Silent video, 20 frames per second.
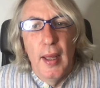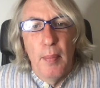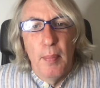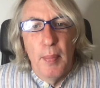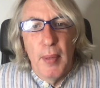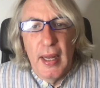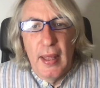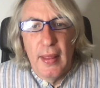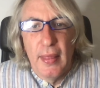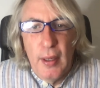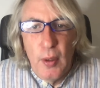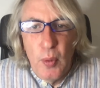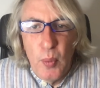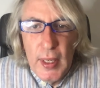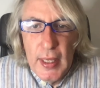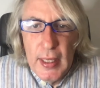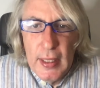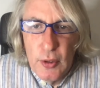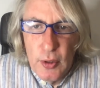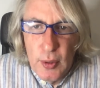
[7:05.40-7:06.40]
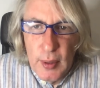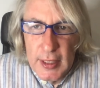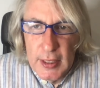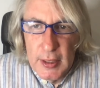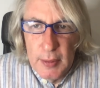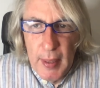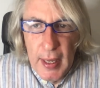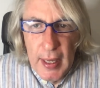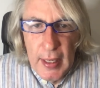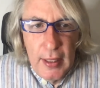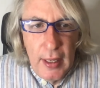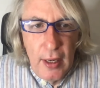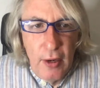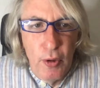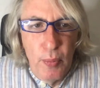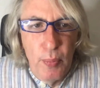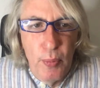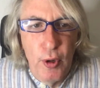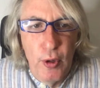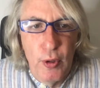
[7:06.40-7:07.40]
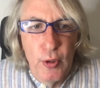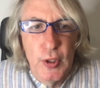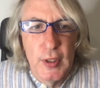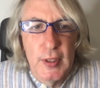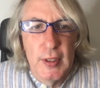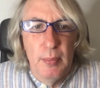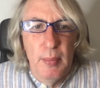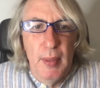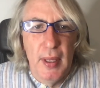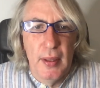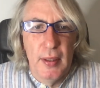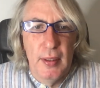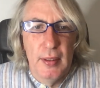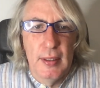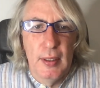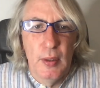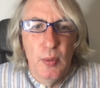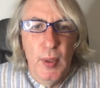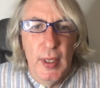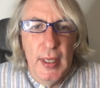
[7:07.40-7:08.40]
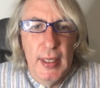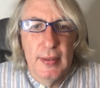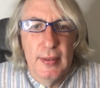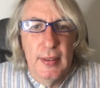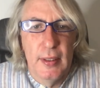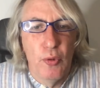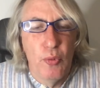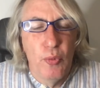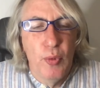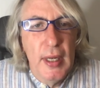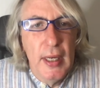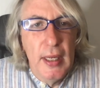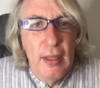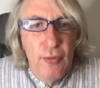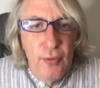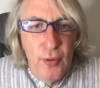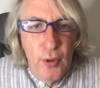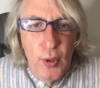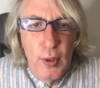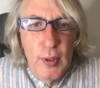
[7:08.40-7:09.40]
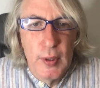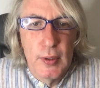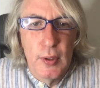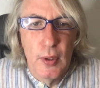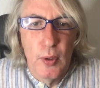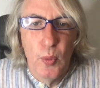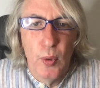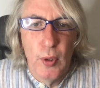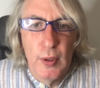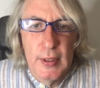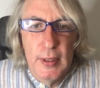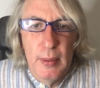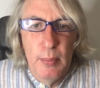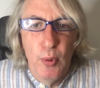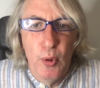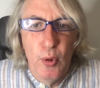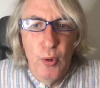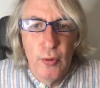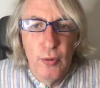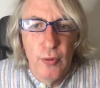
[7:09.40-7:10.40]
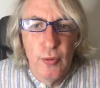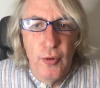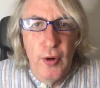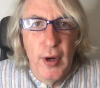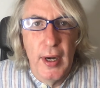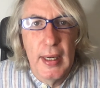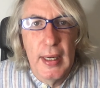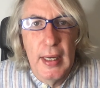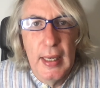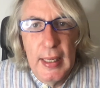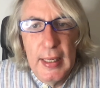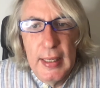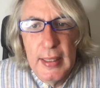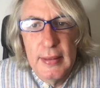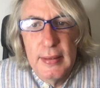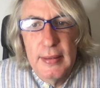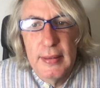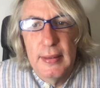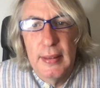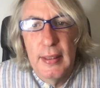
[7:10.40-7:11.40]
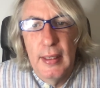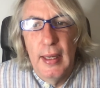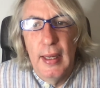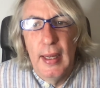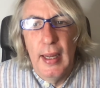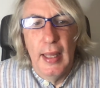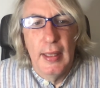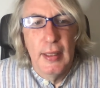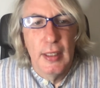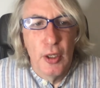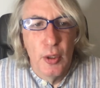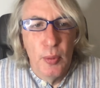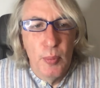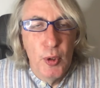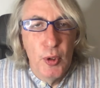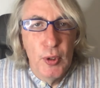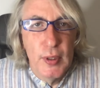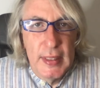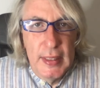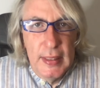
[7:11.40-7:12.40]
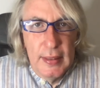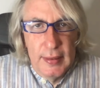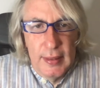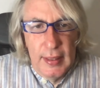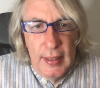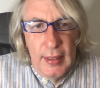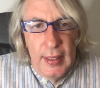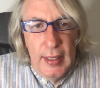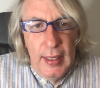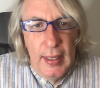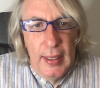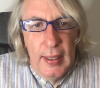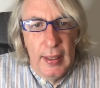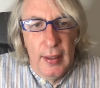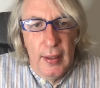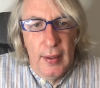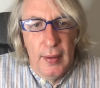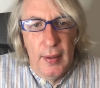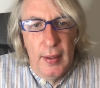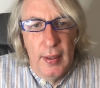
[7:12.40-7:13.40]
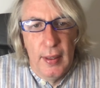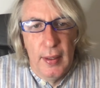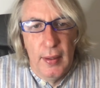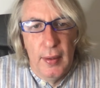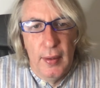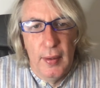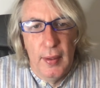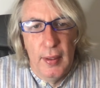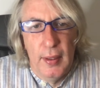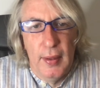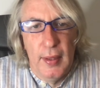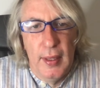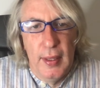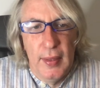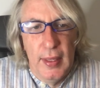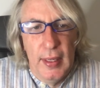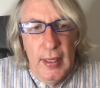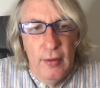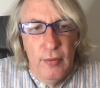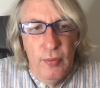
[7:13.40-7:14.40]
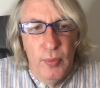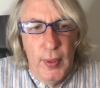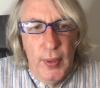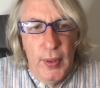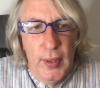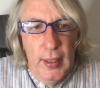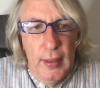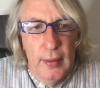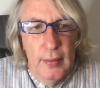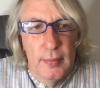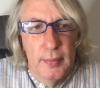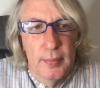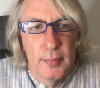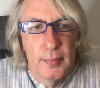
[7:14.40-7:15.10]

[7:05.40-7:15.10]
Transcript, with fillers: but I think we need to expand our approaches and methods in ways that really focus on what's important for our clients and the communities that they uh, that they live within.